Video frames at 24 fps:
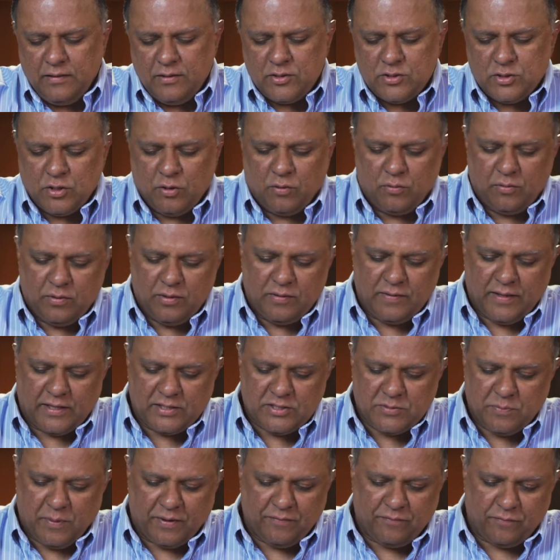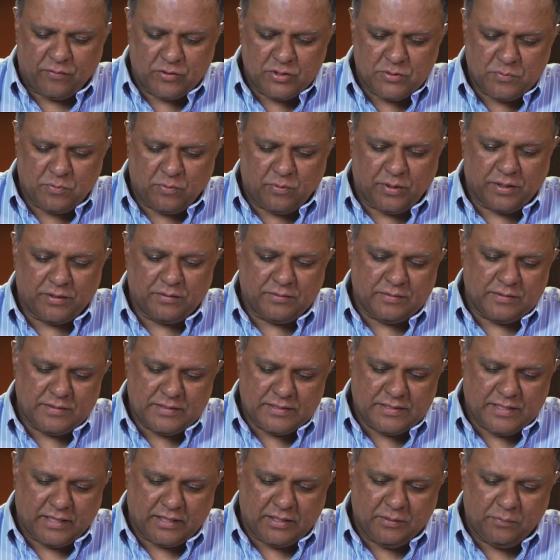So that's my first point.
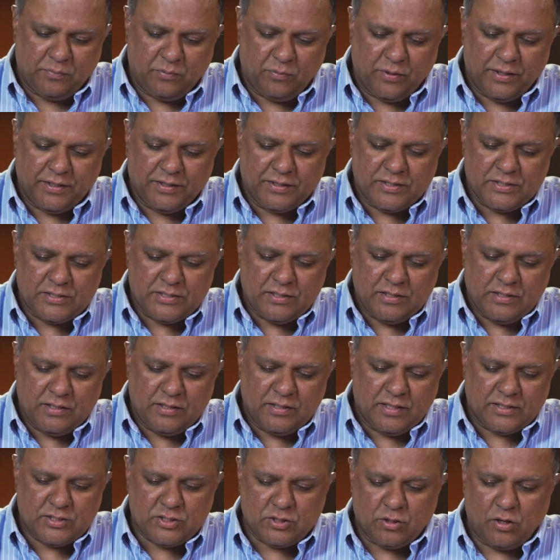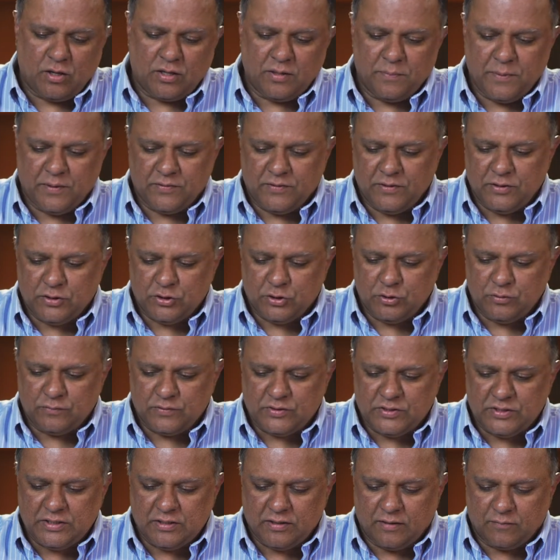Second point is, let's talk about the issue of
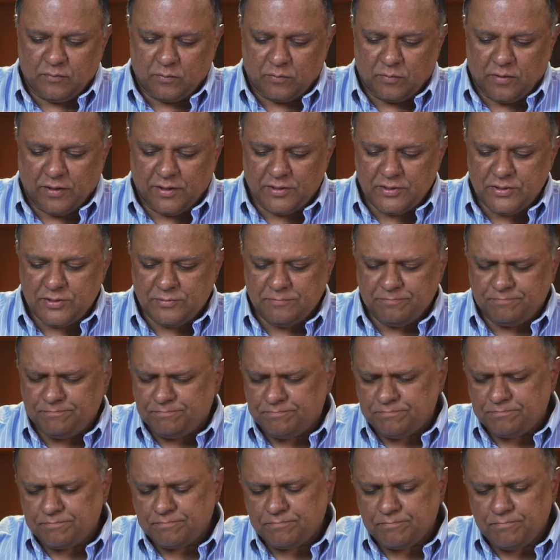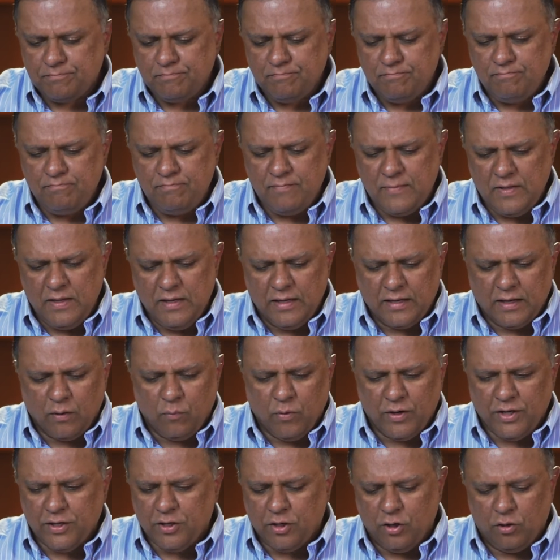sea level rise. And I
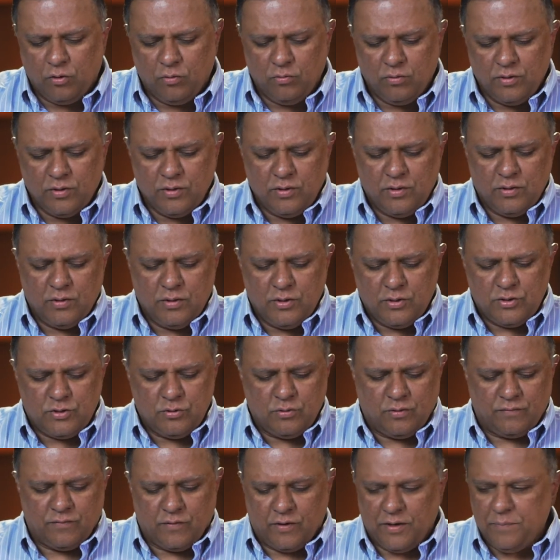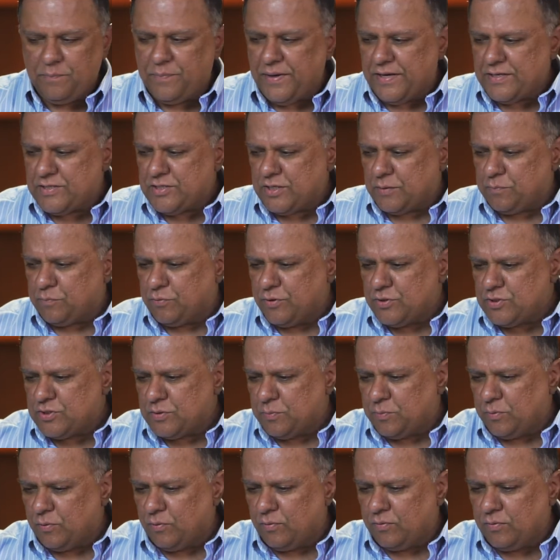want to go to a very basic
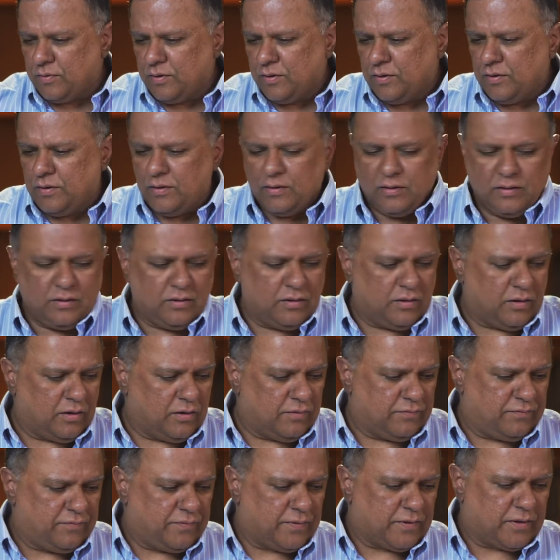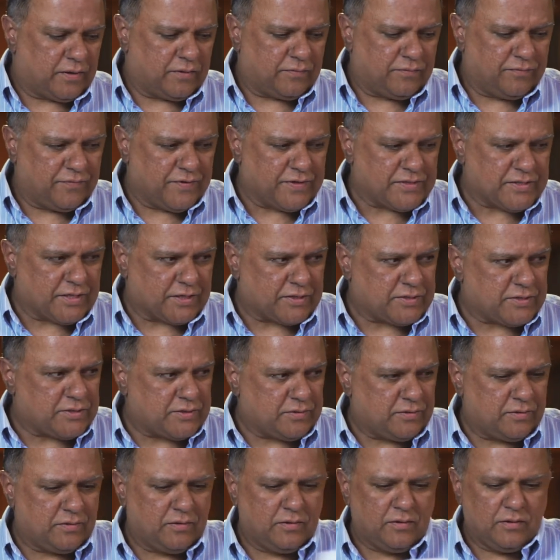principle of
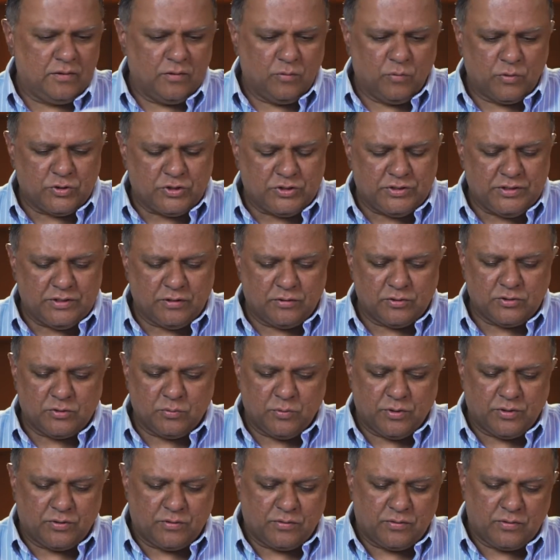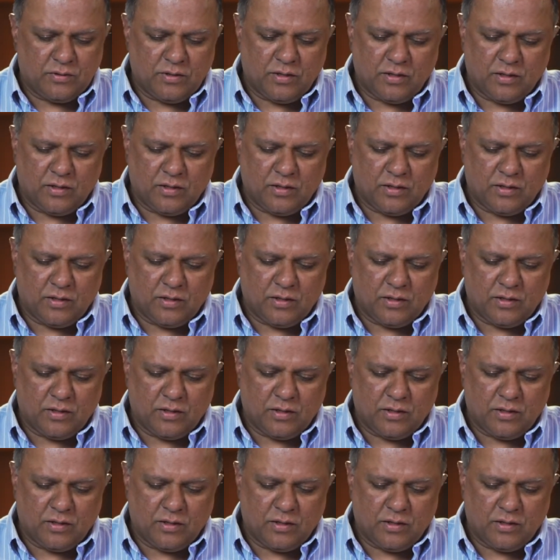physics, which deals with